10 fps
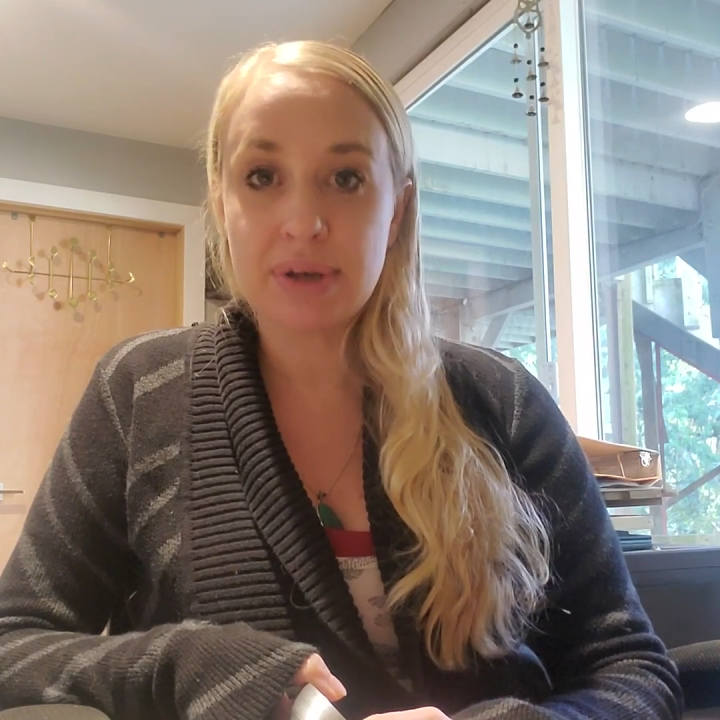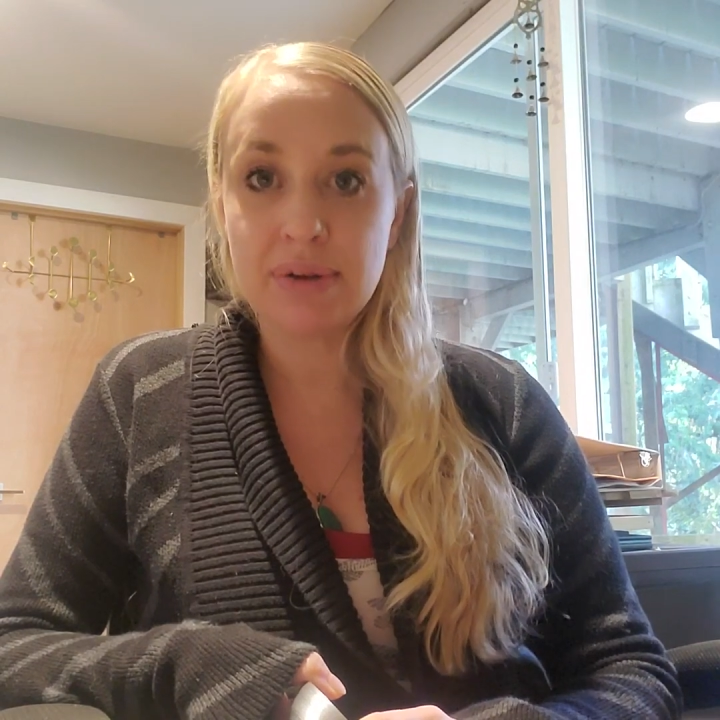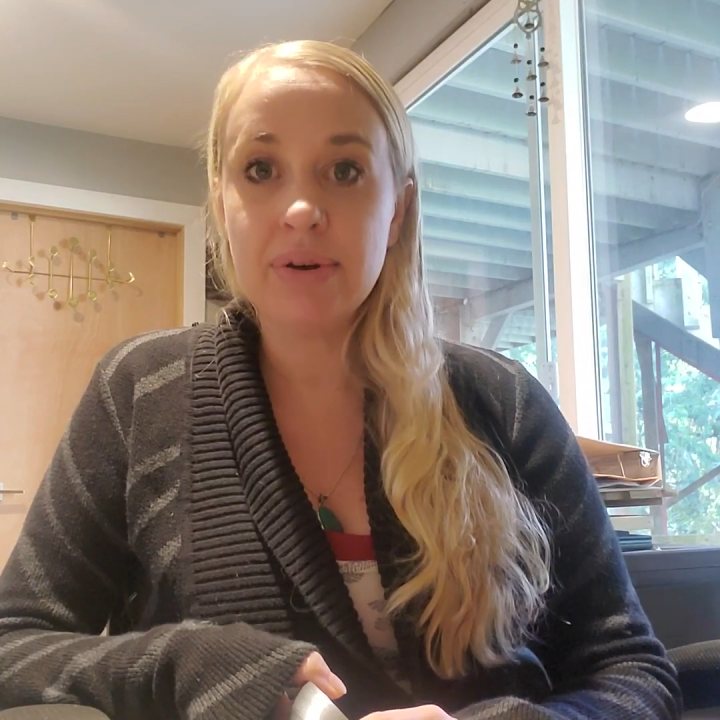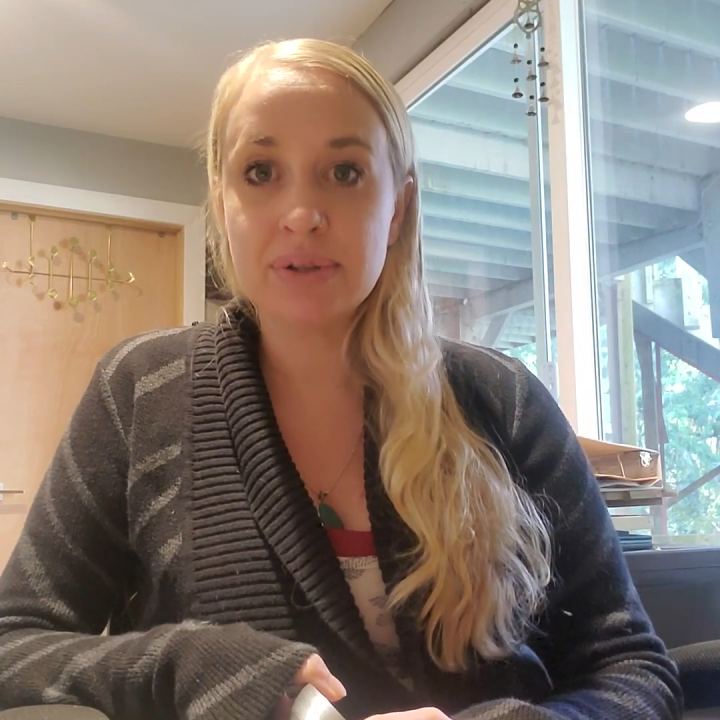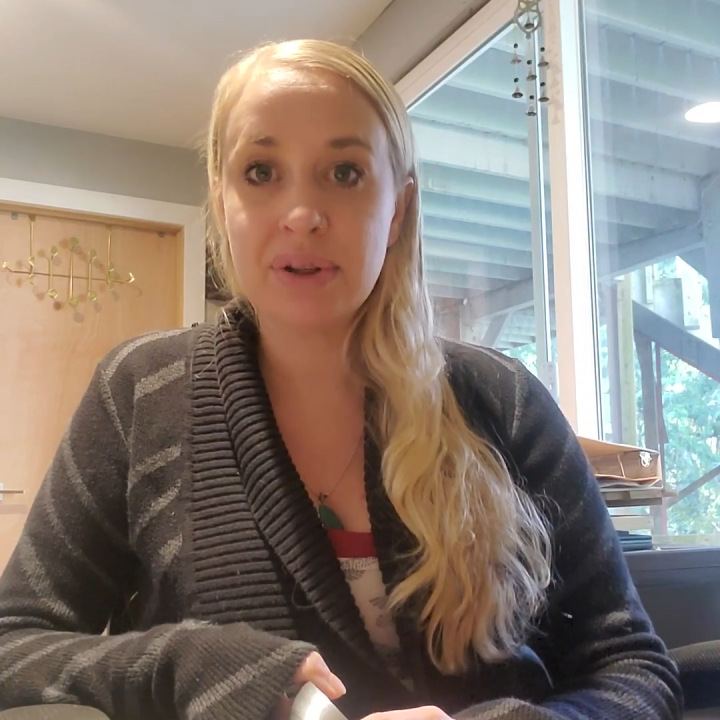
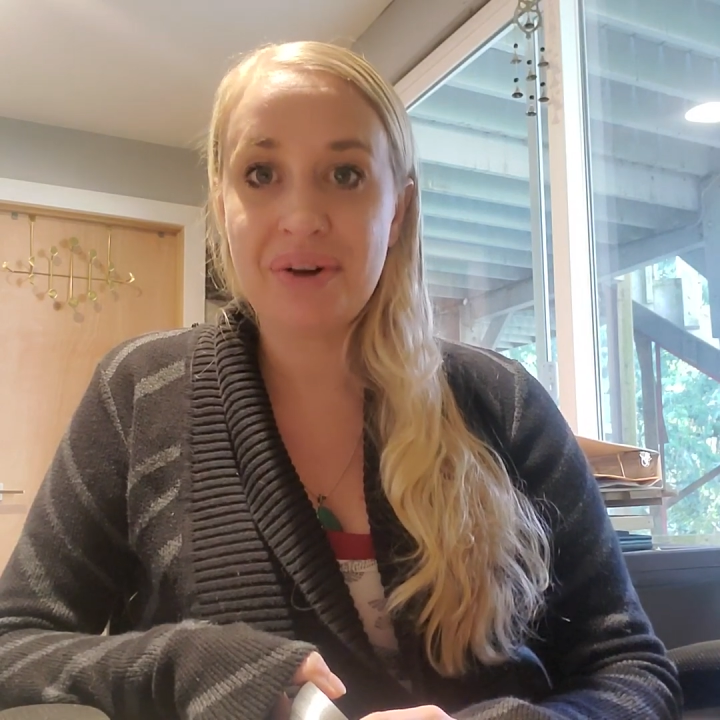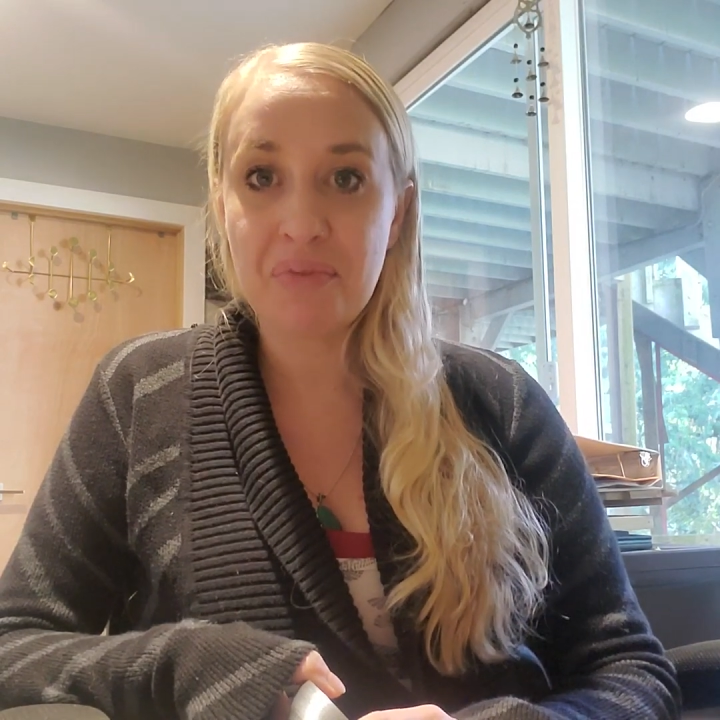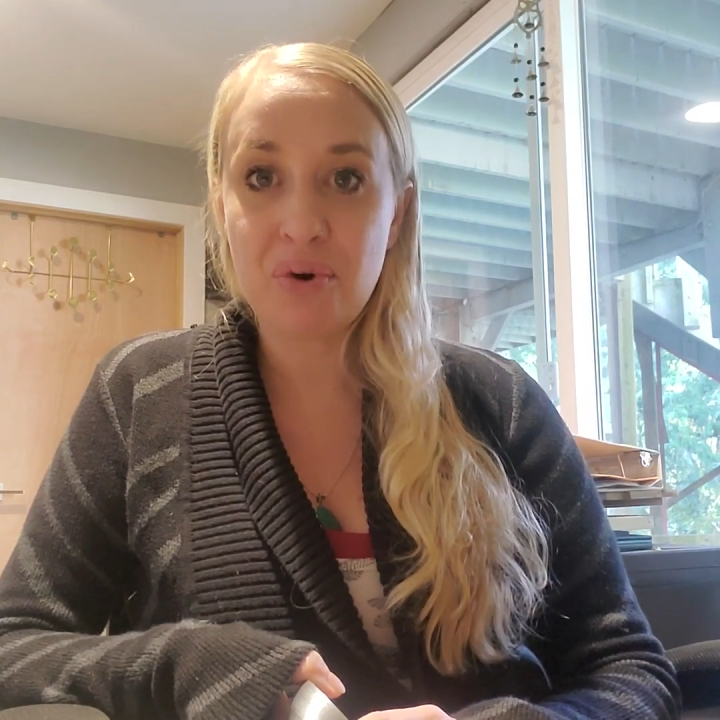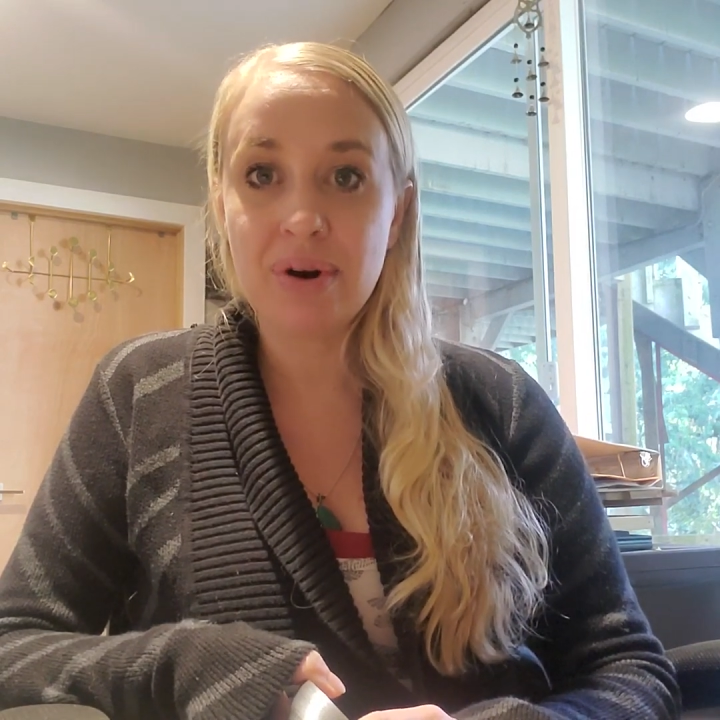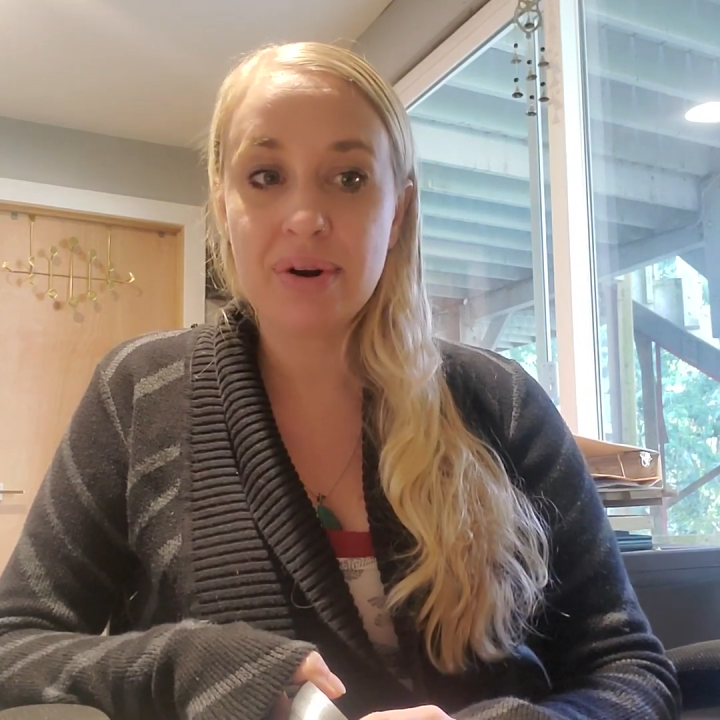a lot
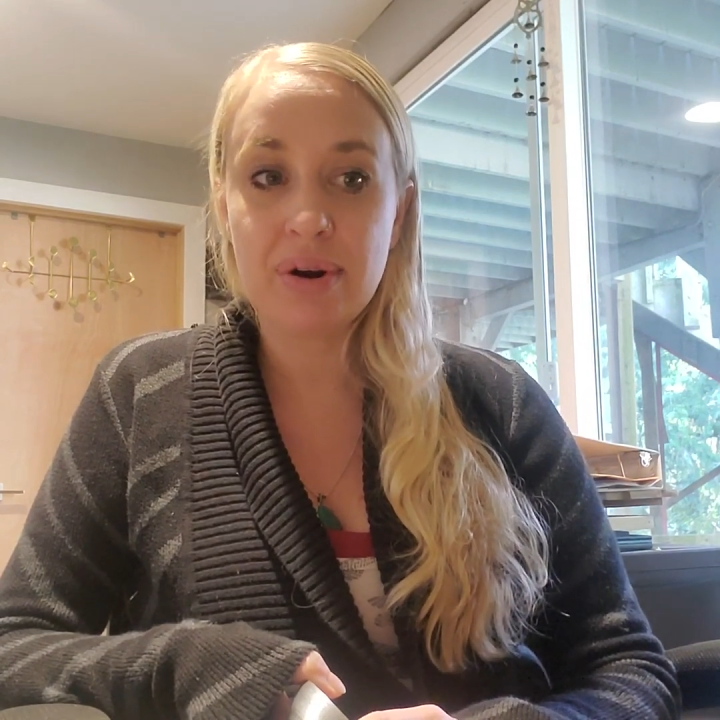more,